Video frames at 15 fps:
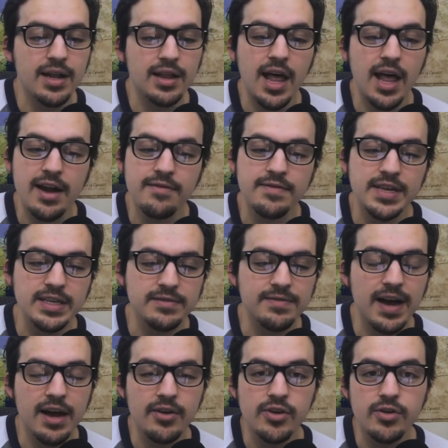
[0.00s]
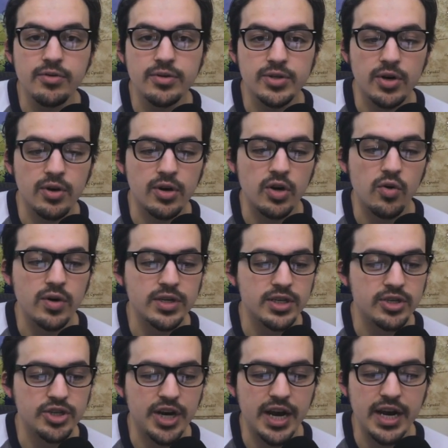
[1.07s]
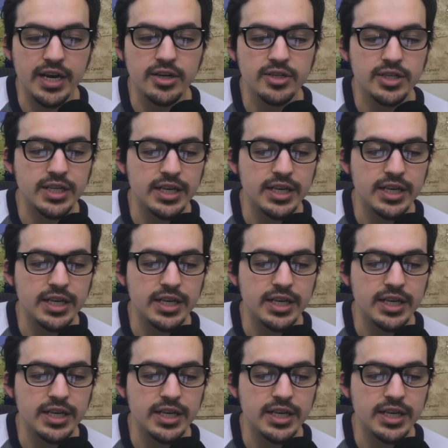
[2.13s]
a lot of these values are going to change